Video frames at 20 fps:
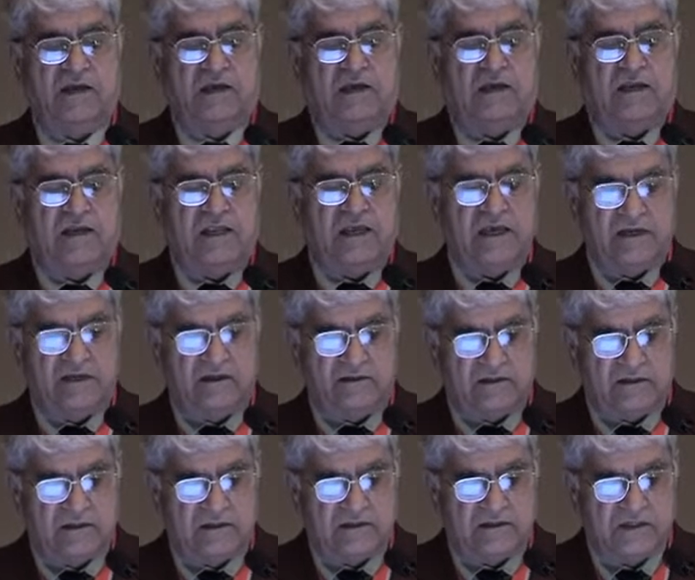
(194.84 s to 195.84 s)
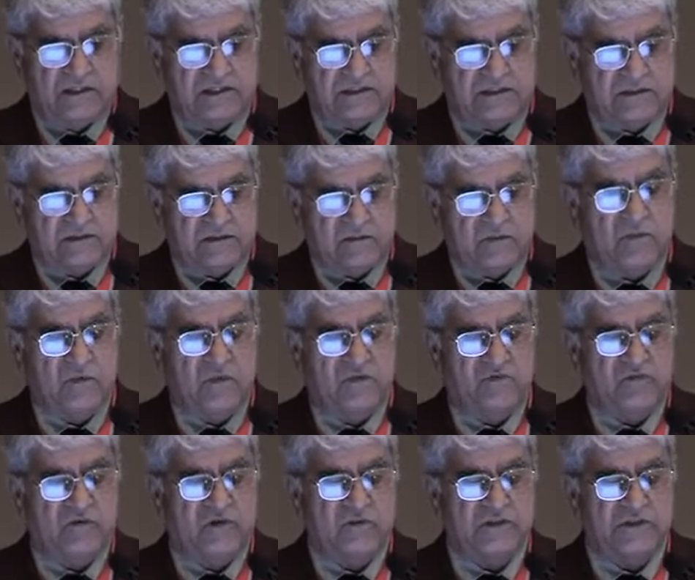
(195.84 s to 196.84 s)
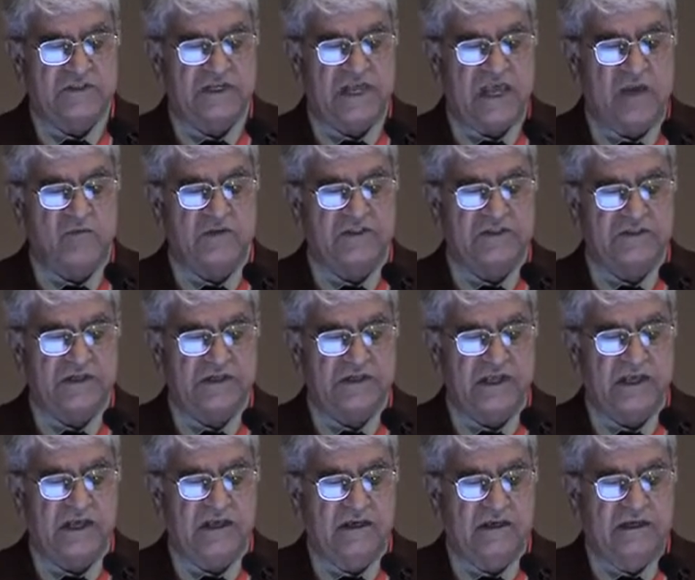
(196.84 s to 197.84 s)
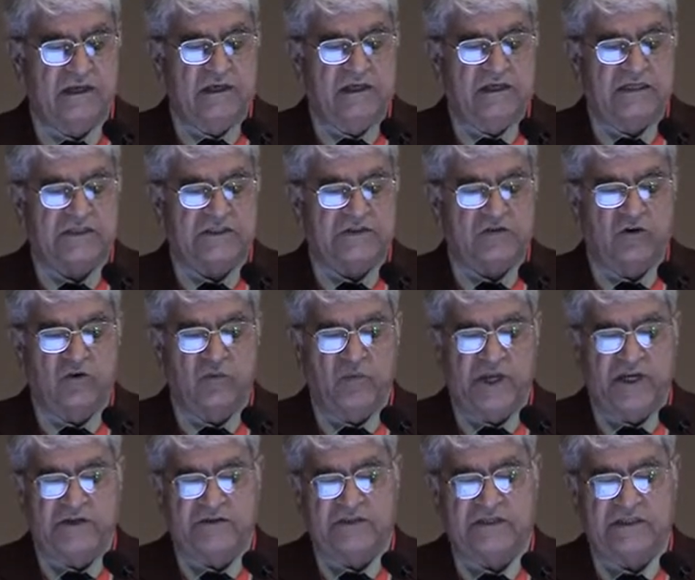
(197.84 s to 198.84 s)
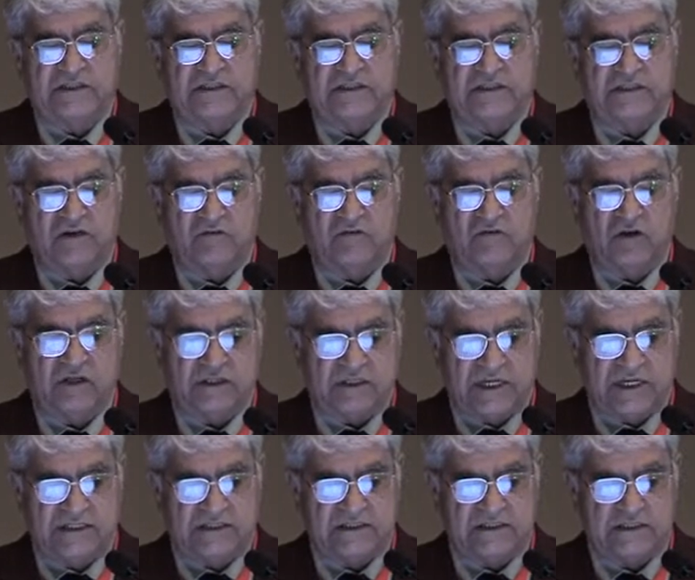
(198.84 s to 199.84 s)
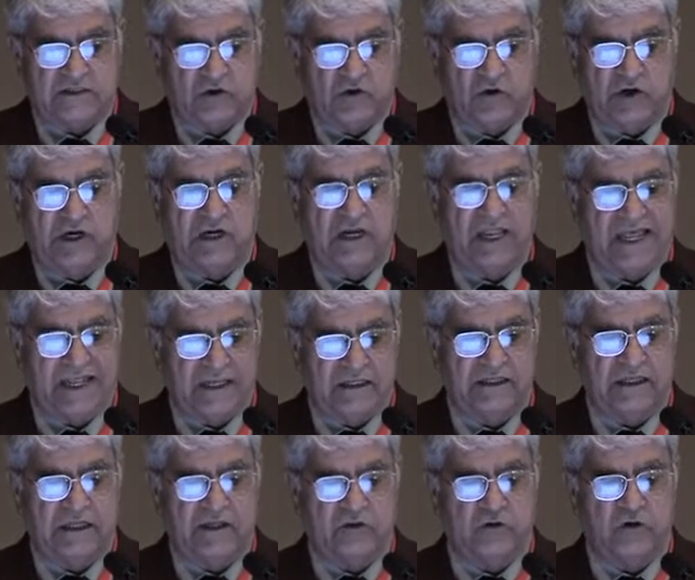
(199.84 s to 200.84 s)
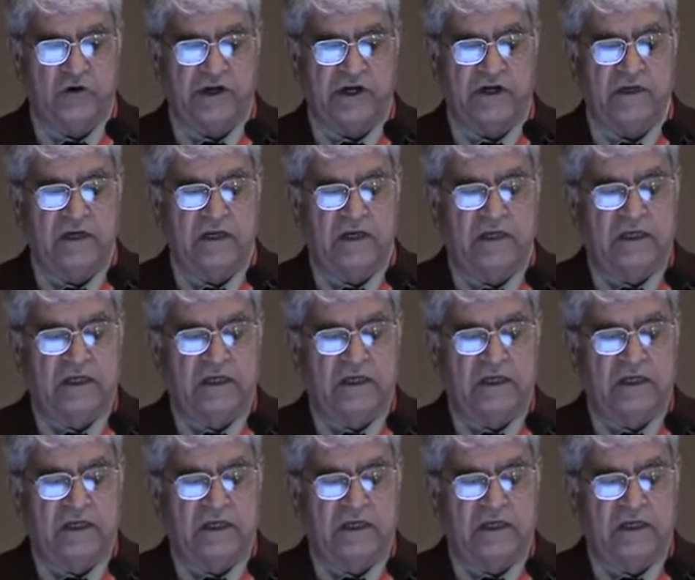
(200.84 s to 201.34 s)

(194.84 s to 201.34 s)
And here is from the same study, stone matrix, nephrolithiasis urine, healthy urine.